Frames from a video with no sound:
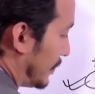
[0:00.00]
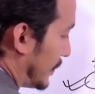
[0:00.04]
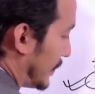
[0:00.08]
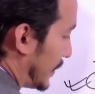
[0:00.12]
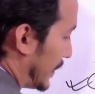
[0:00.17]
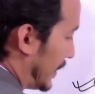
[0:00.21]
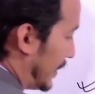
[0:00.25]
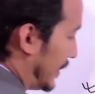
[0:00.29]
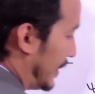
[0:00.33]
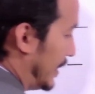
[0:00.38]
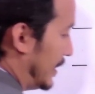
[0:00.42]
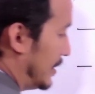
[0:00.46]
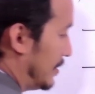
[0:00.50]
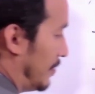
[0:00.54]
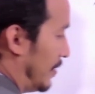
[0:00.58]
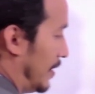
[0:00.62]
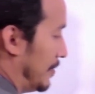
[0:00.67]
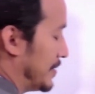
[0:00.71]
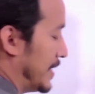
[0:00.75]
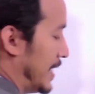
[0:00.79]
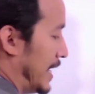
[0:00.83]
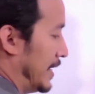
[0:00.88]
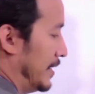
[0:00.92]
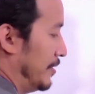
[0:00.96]
These verbs
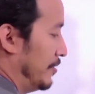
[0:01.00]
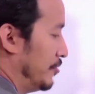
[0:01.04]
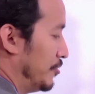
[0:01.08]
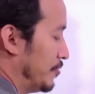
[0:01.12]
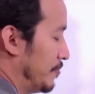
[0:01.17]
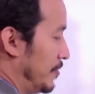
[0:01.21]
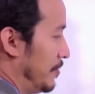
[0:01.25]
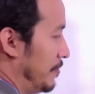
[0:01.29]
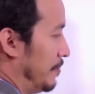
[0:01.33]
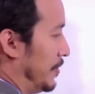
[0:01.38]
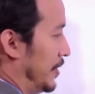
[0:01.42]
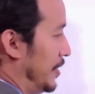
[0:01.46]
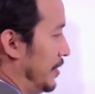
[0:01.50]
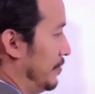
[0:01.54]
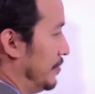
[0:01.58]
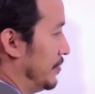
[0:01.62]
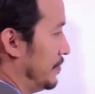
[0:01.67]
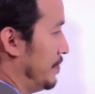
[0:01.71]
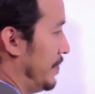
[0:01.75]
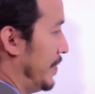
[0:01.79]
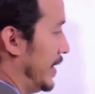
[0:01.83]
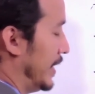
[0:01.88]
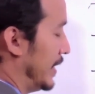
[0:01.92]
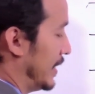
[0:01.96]
are useful for you to
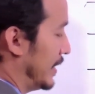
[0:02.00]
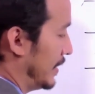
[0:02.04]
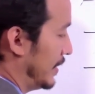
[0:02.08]
make